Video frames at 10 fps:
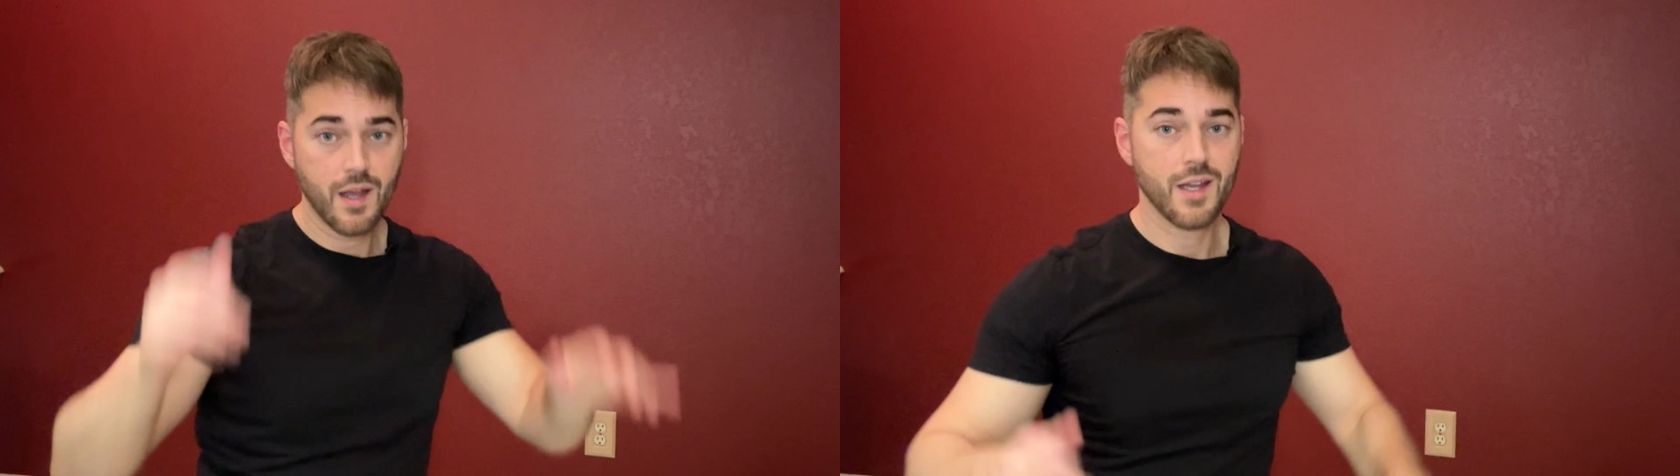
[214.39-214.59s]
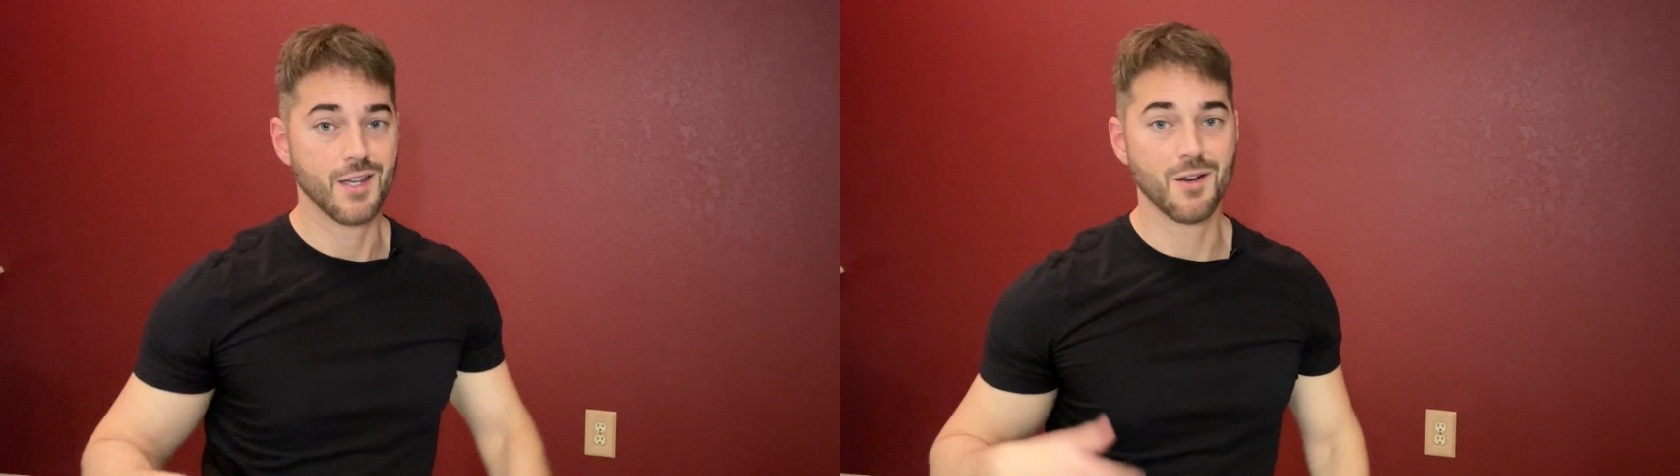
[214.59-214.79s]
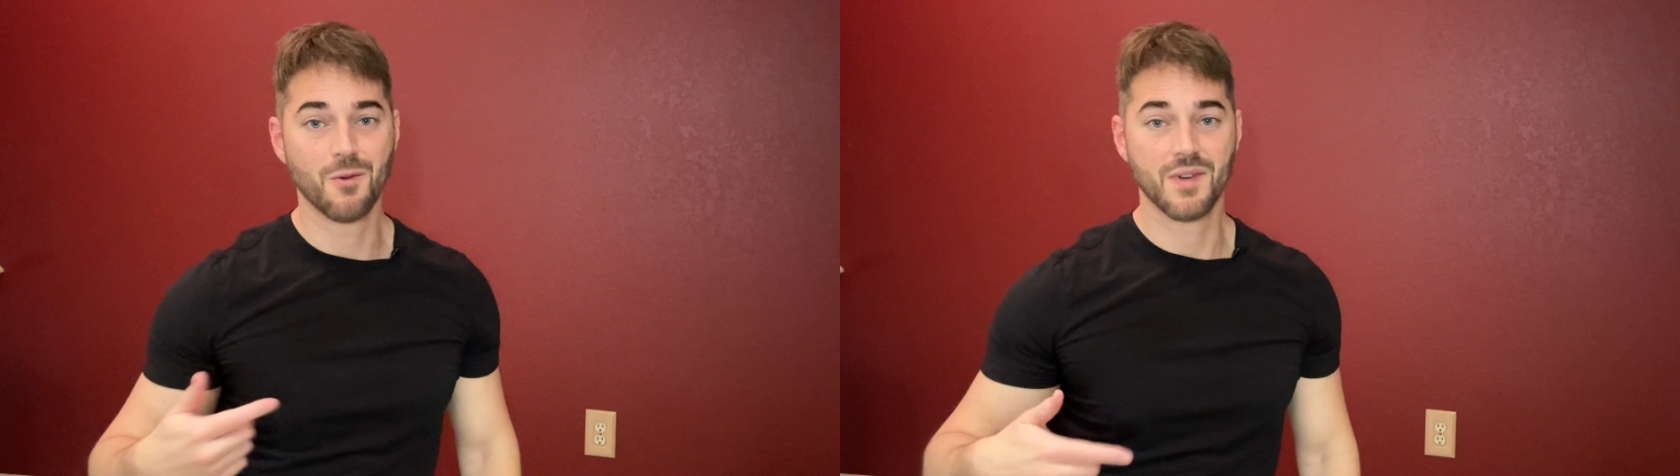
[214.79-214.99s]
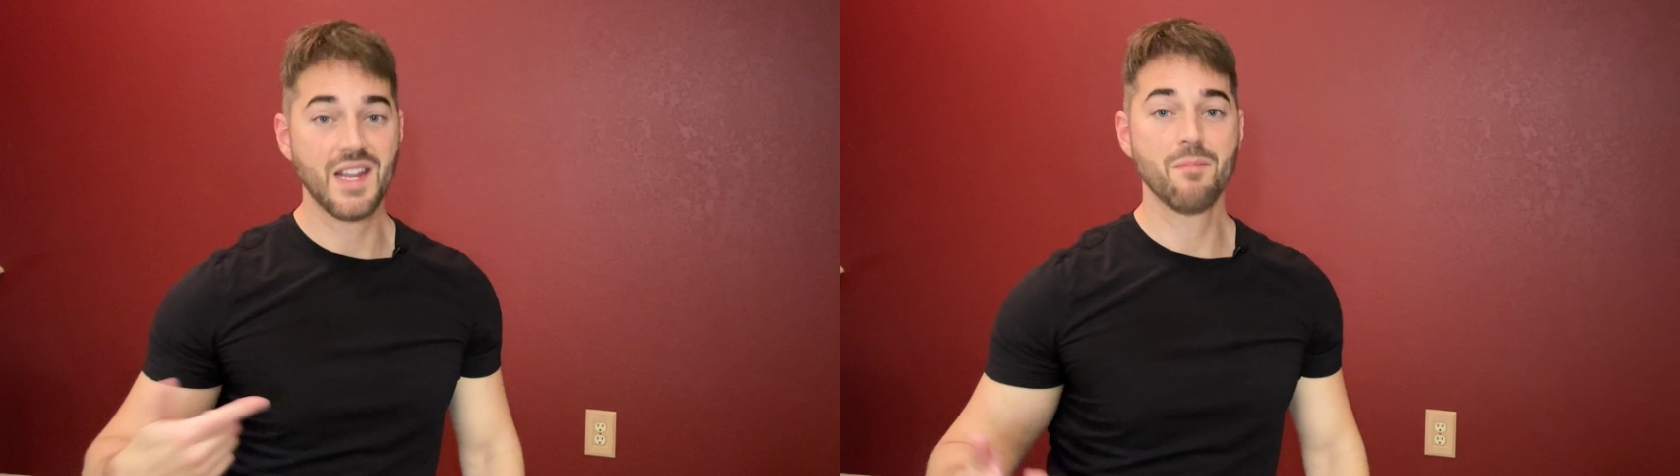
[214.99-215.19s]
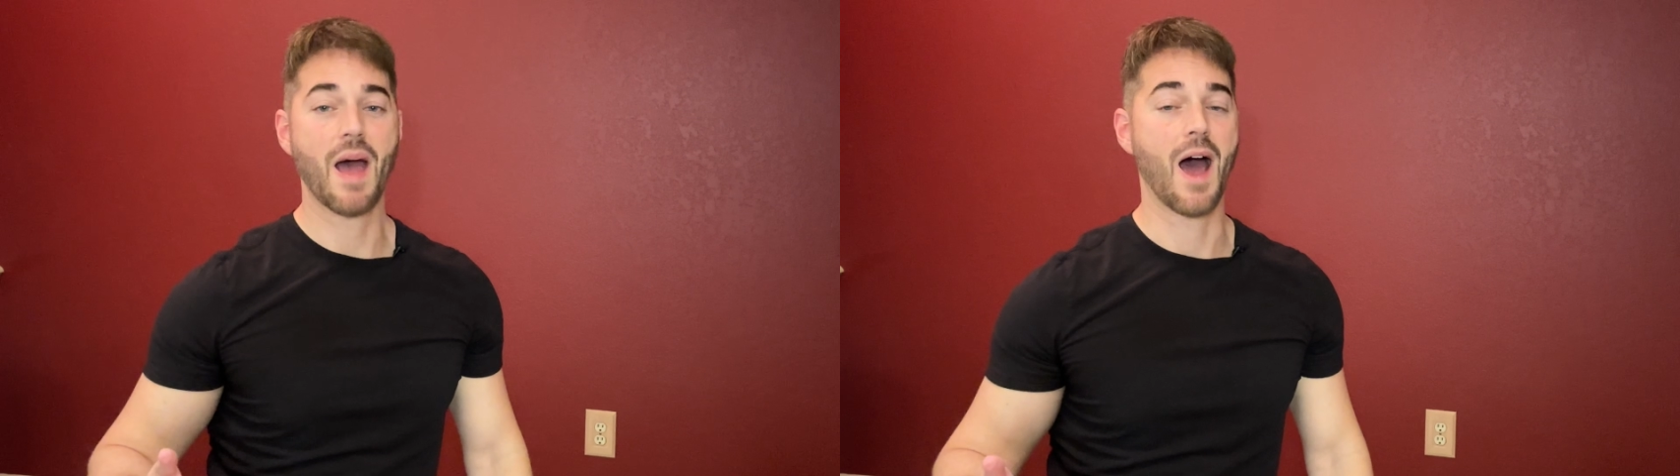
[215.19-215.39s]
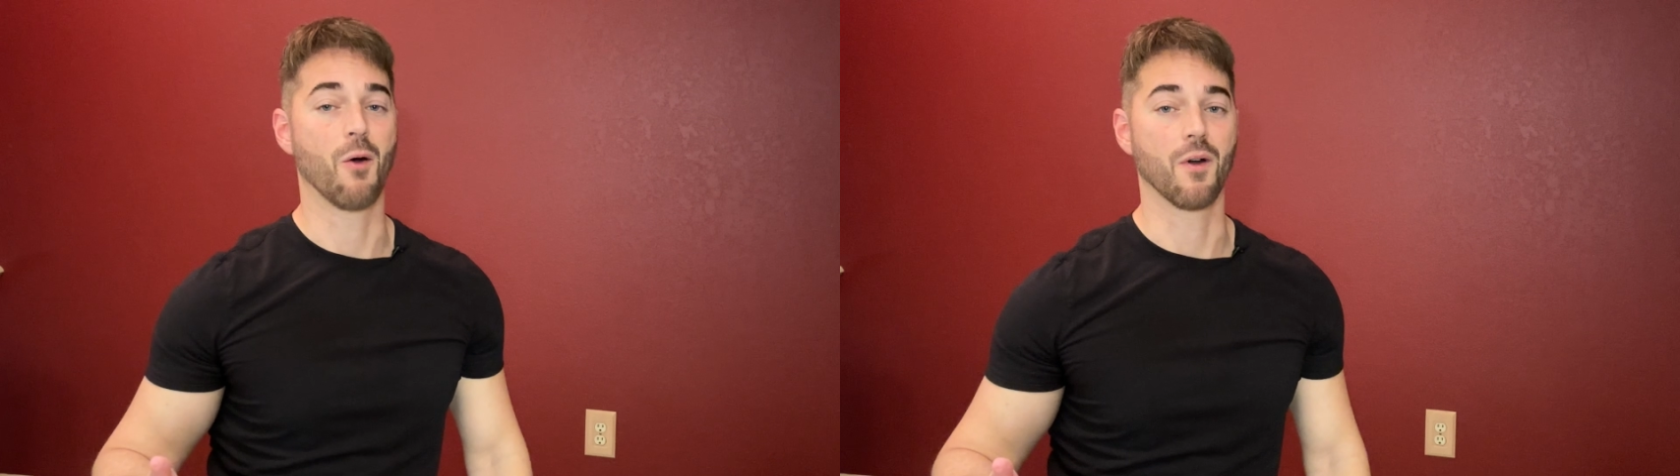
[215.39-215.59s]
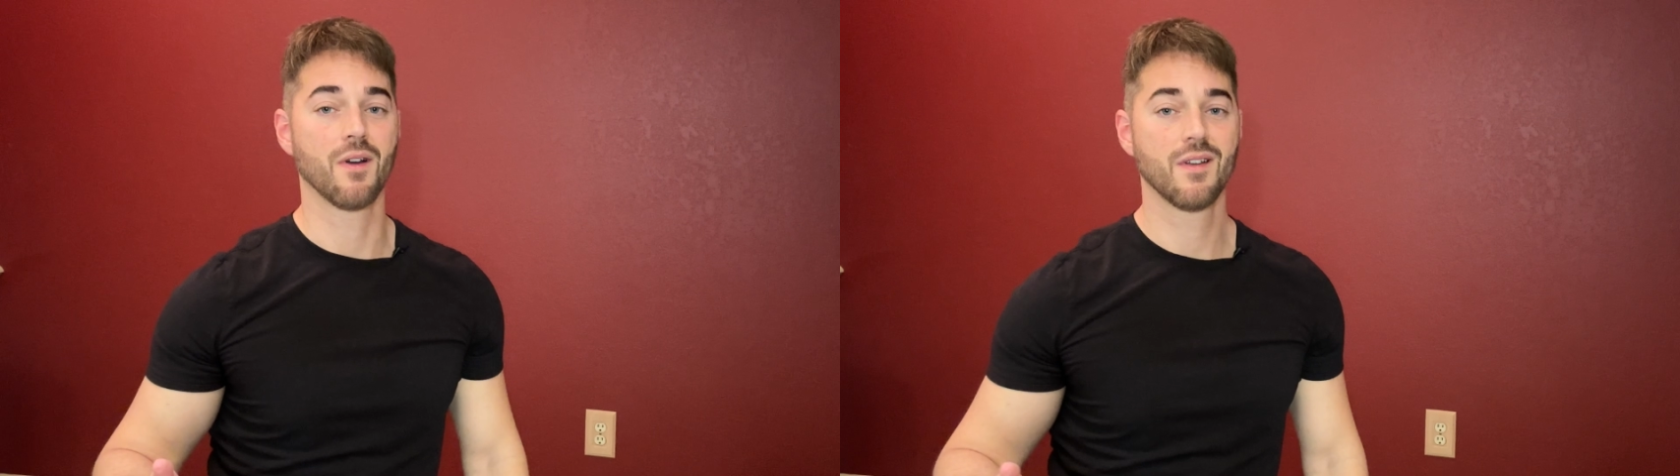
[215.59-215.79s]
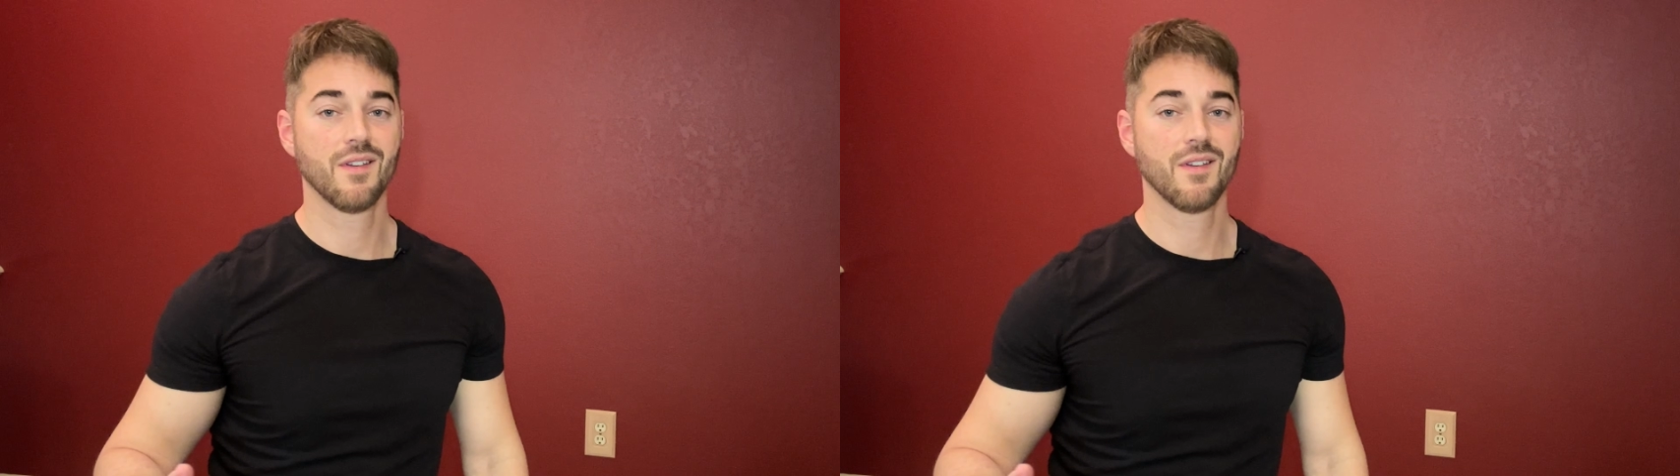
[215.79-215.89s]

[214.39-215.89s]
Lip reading: you don't need power